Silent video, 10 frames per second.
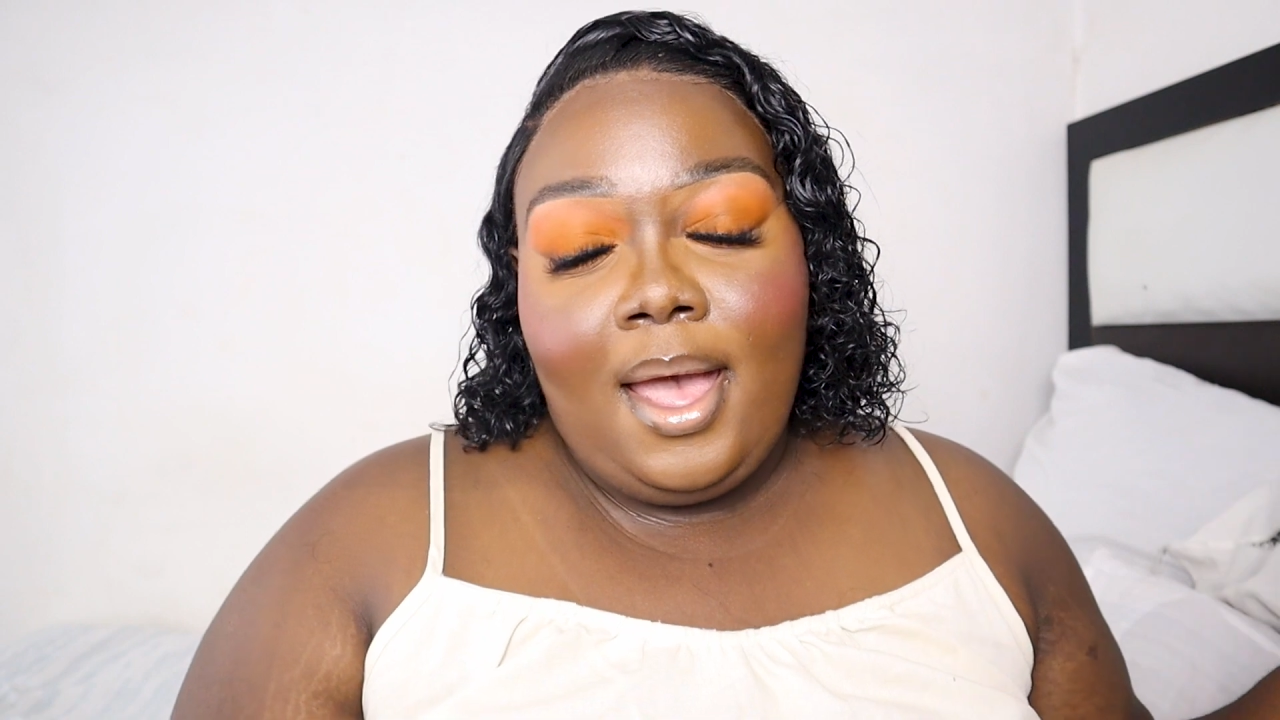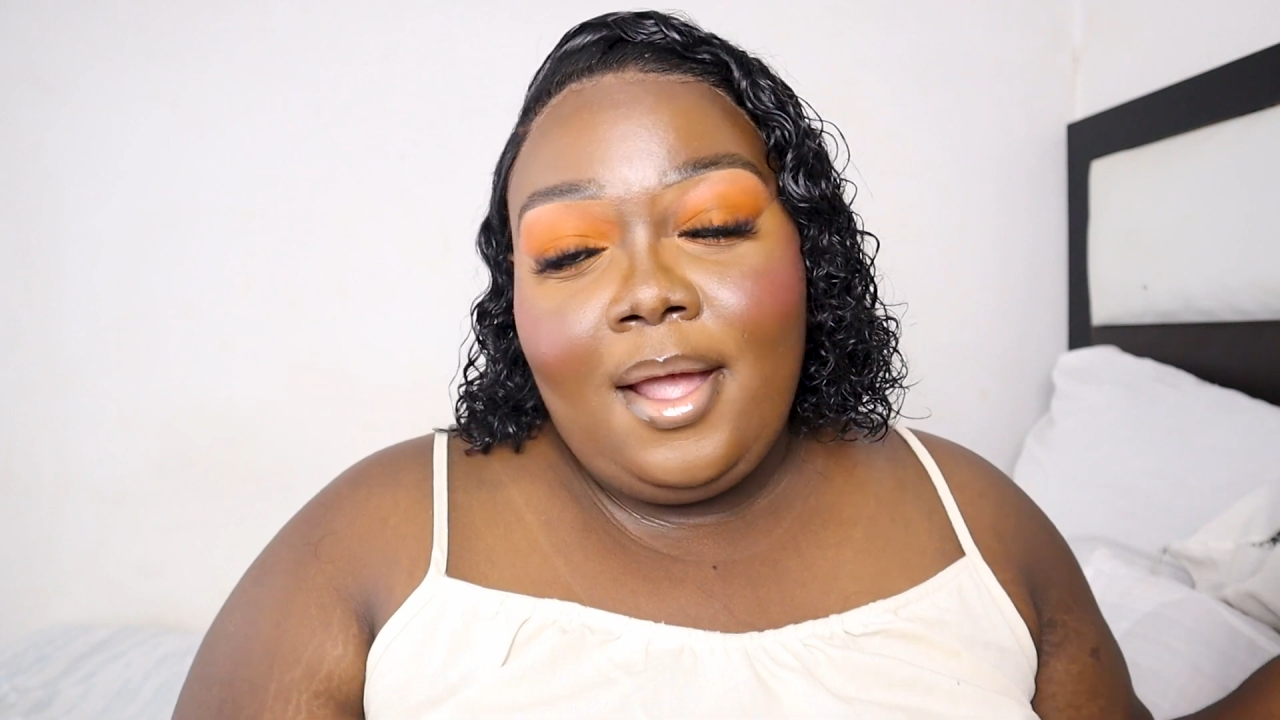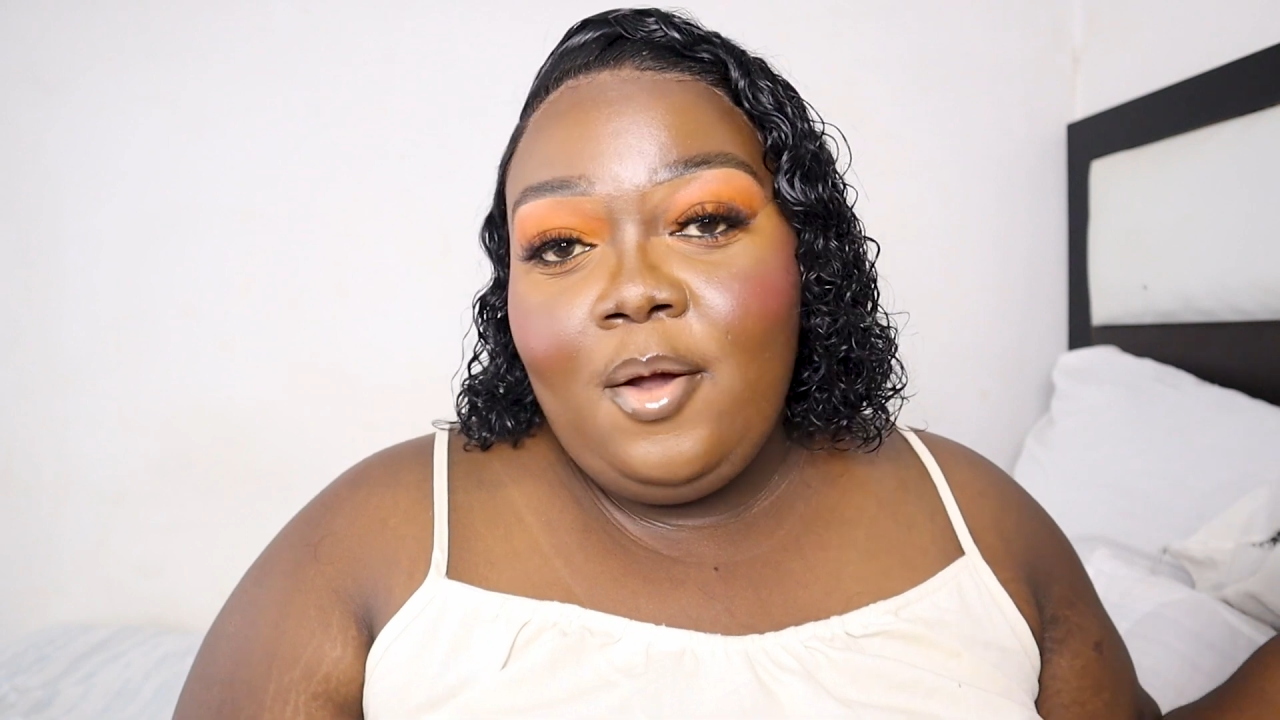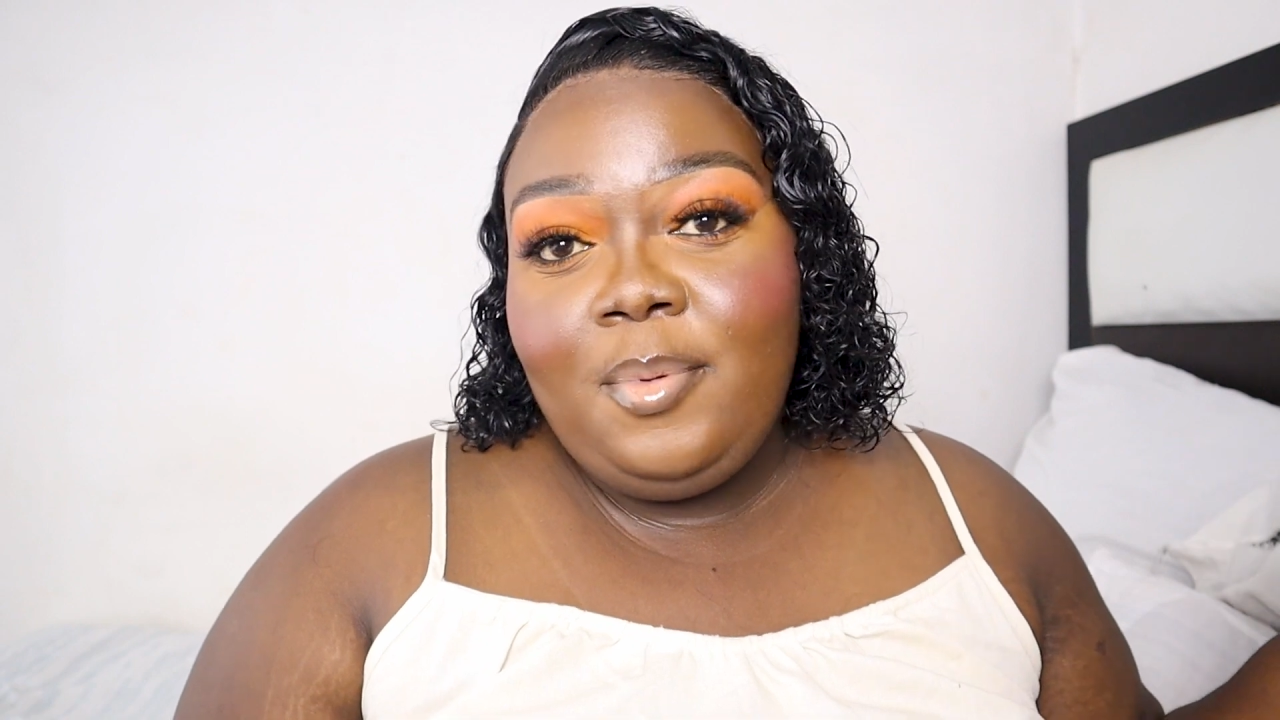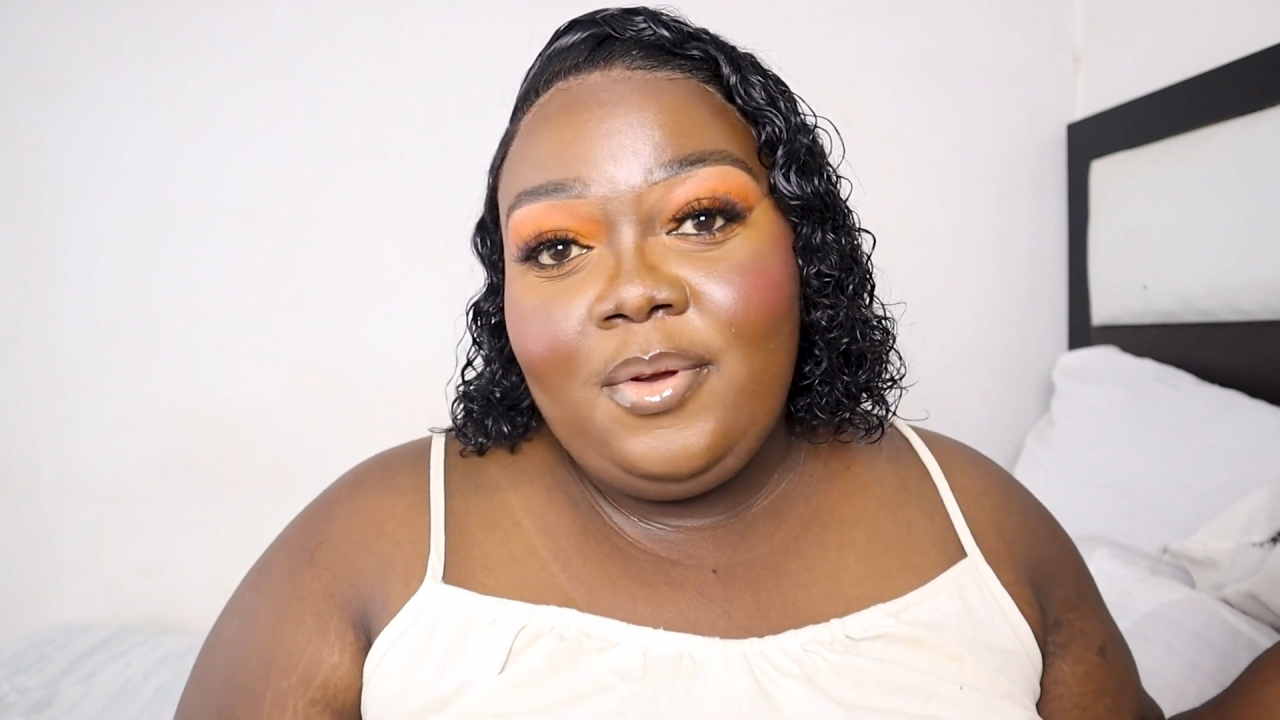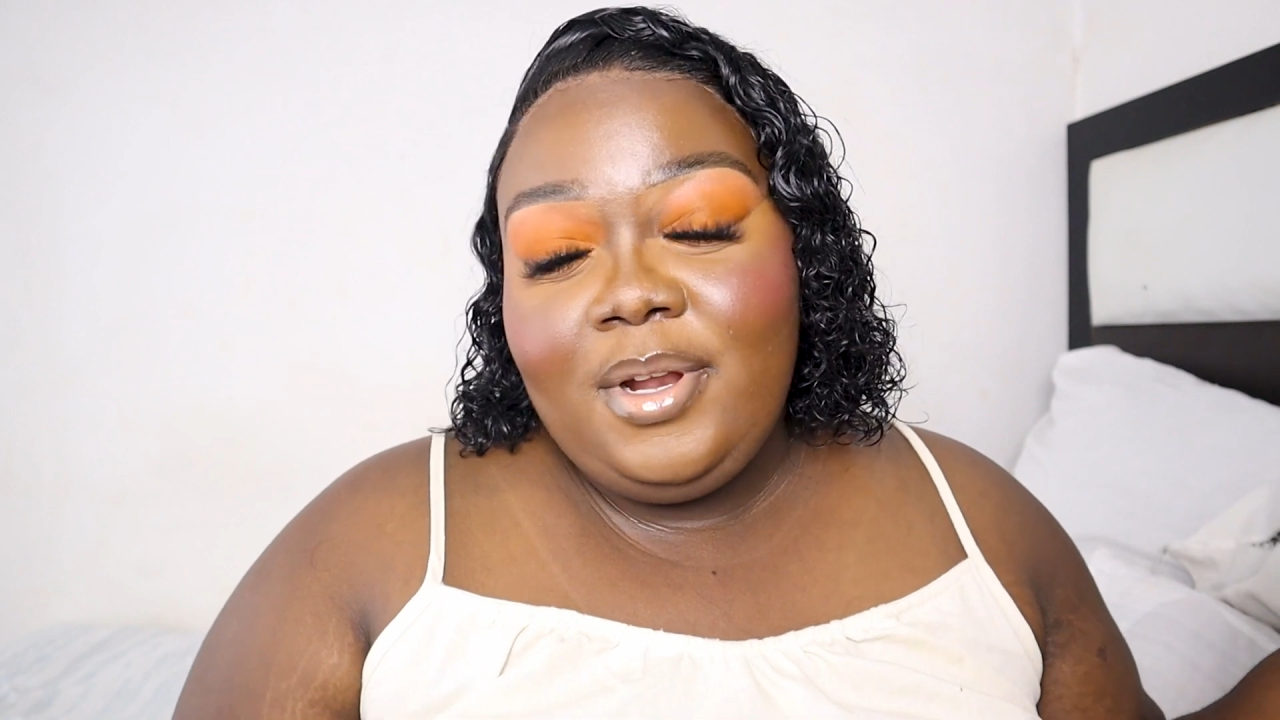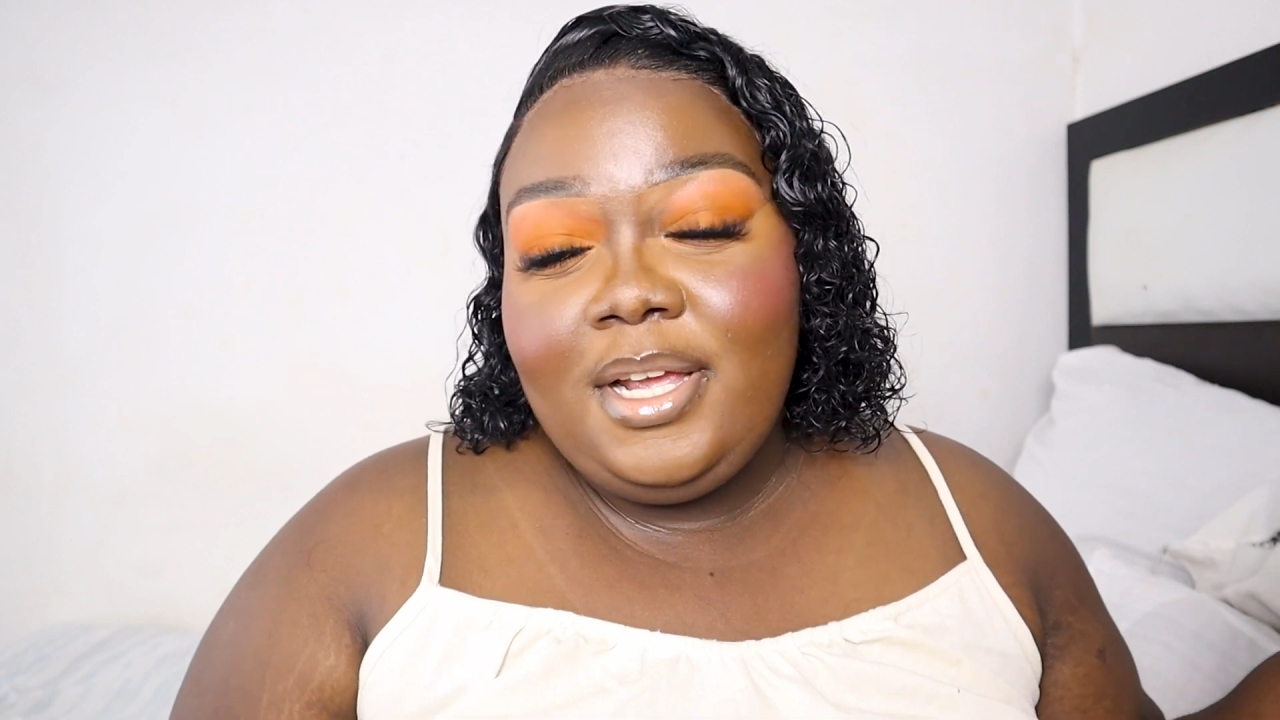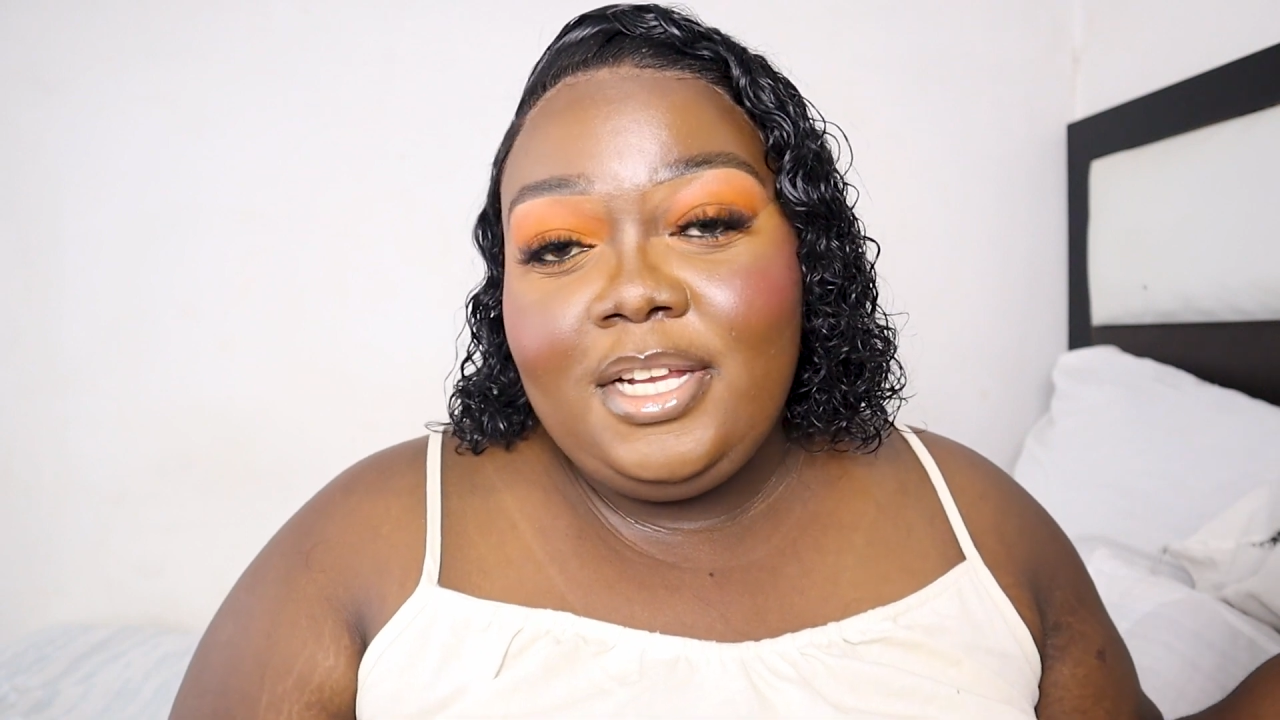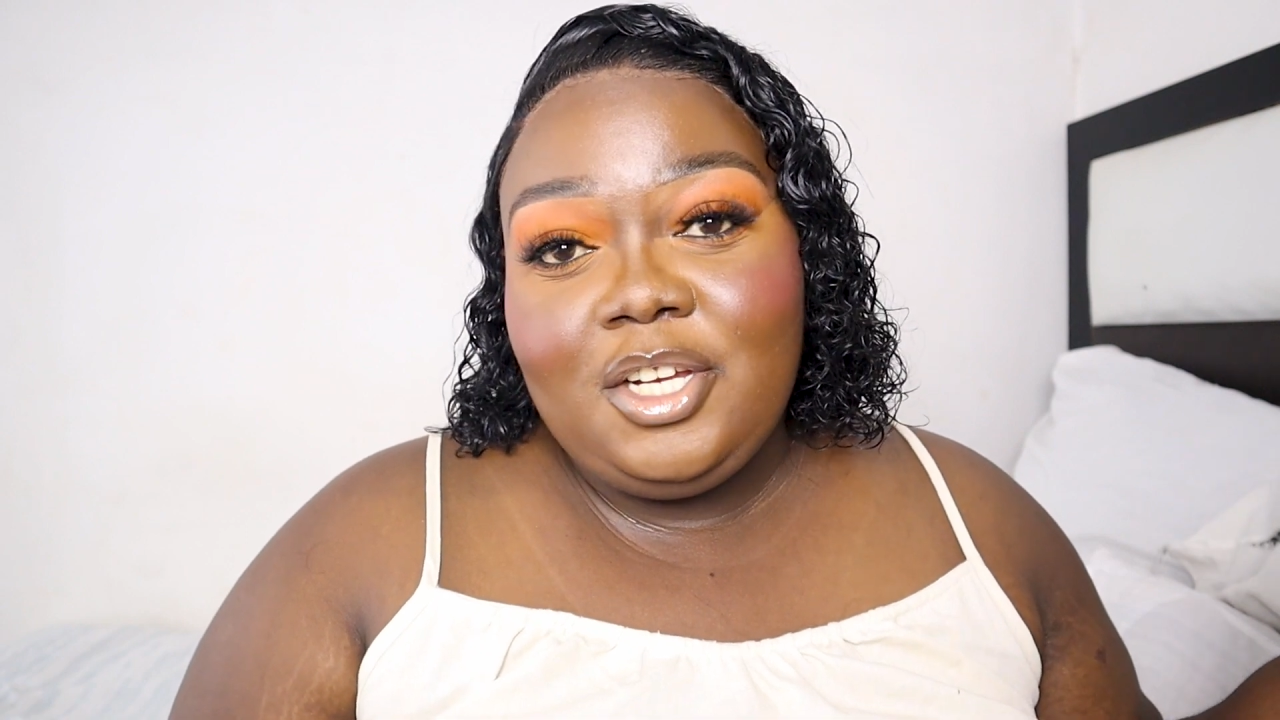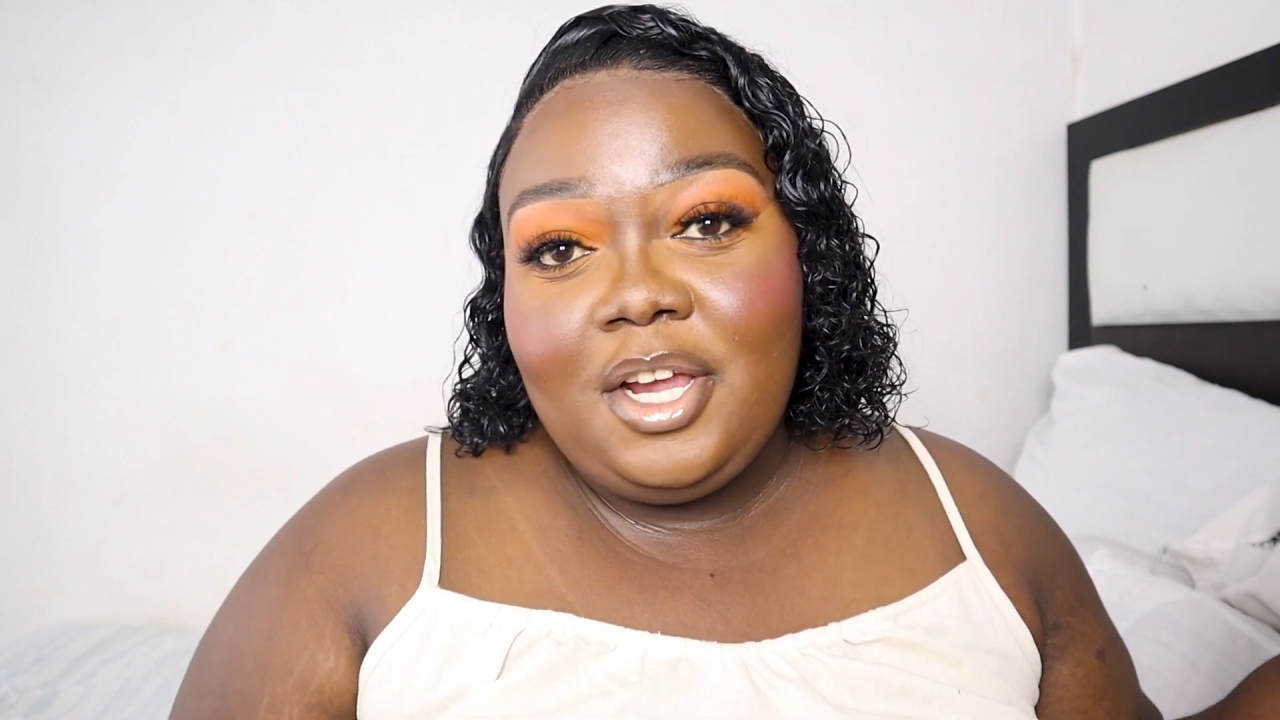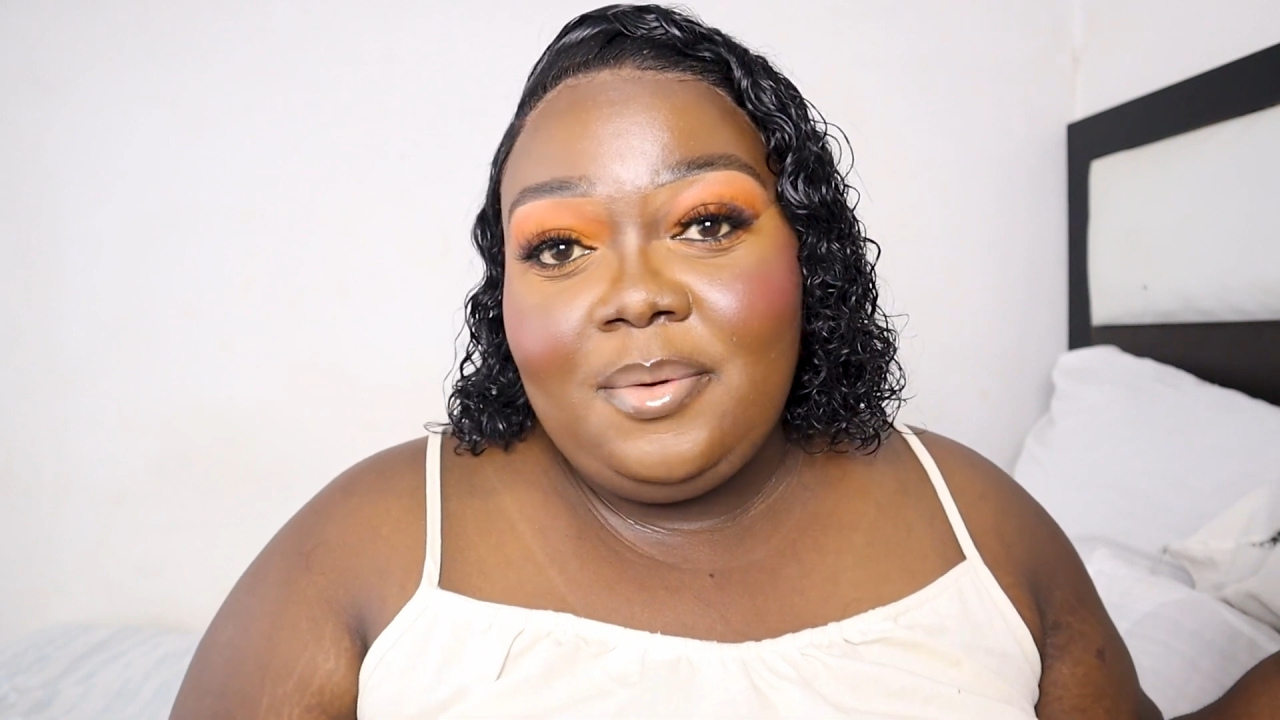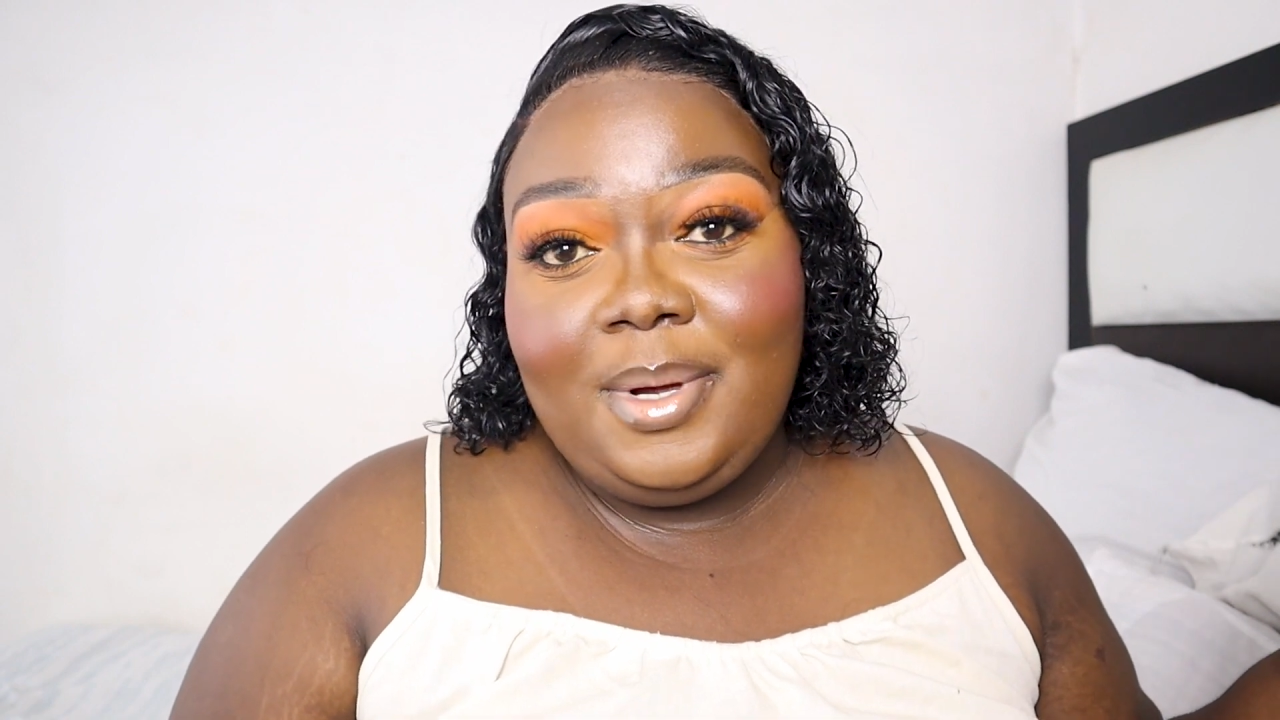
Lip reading: I hope you really enjoyed